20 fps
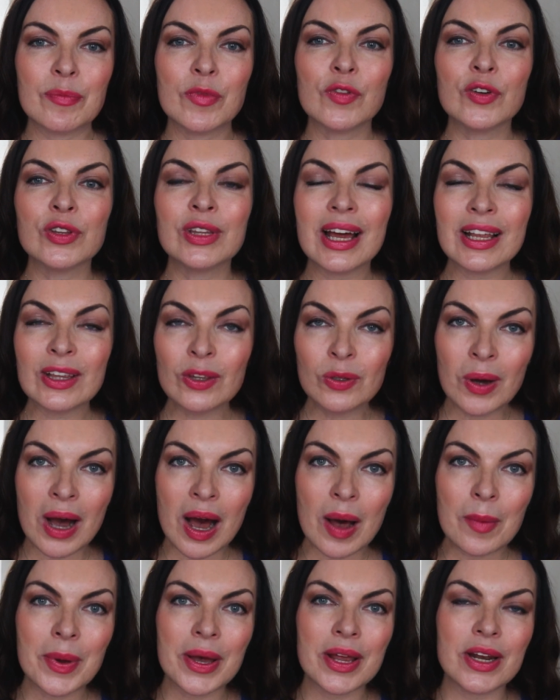For that to
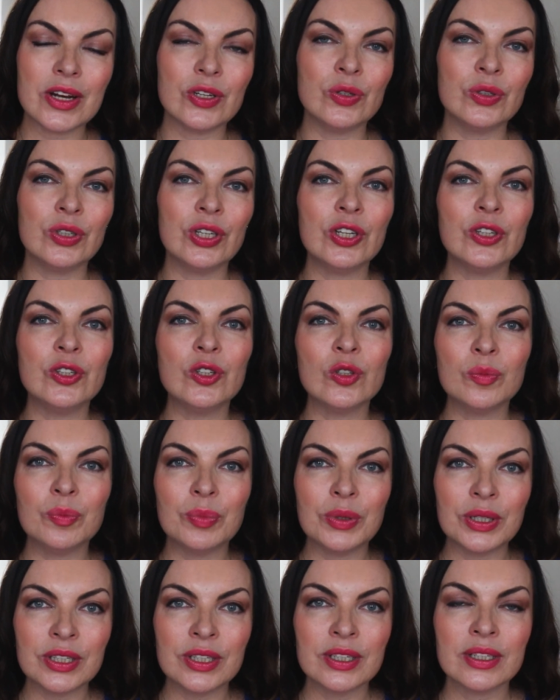happen, you need to
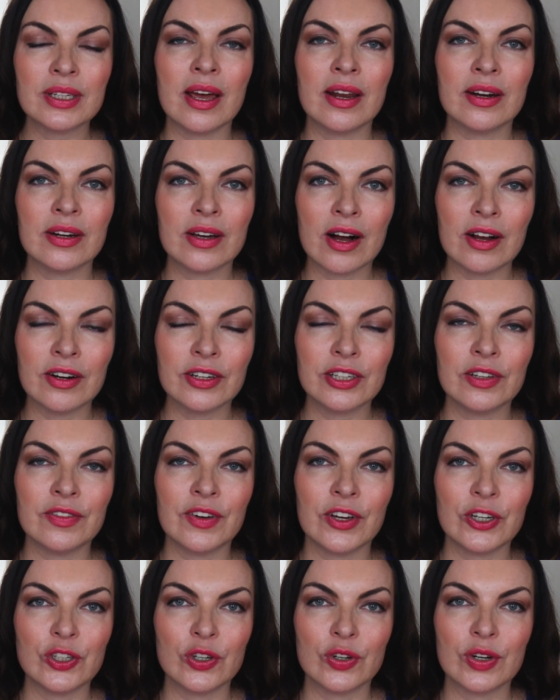build and
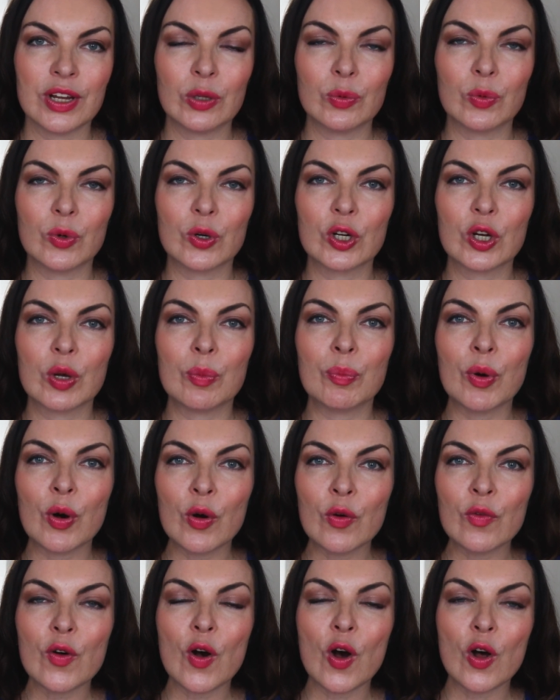cultivate your network
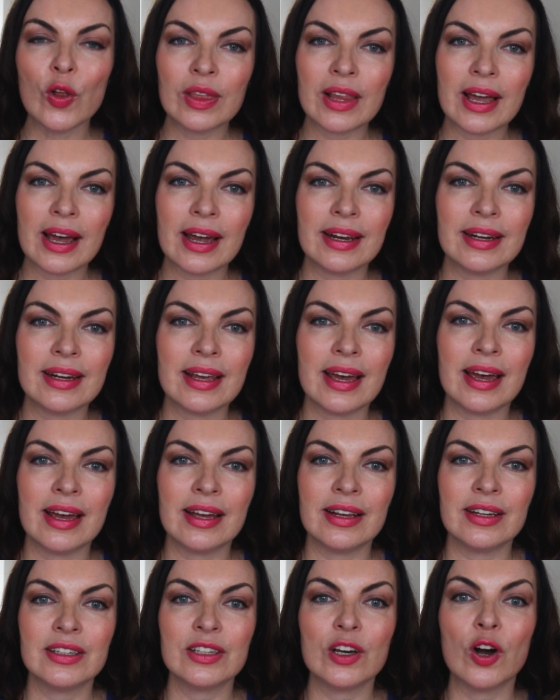both online
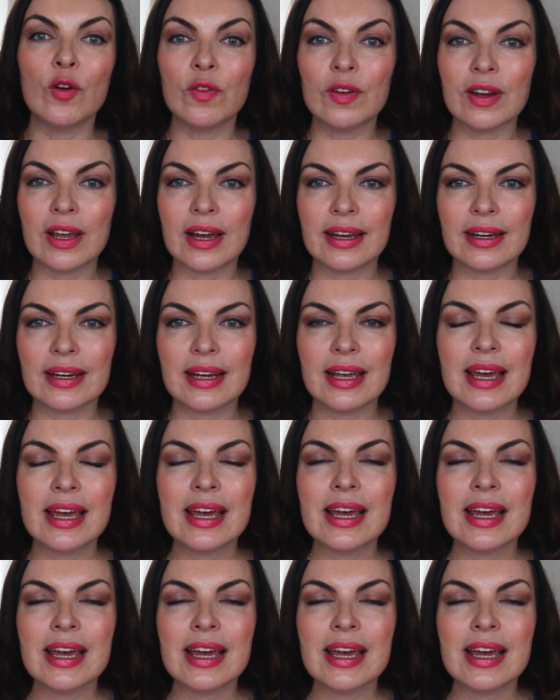and offline.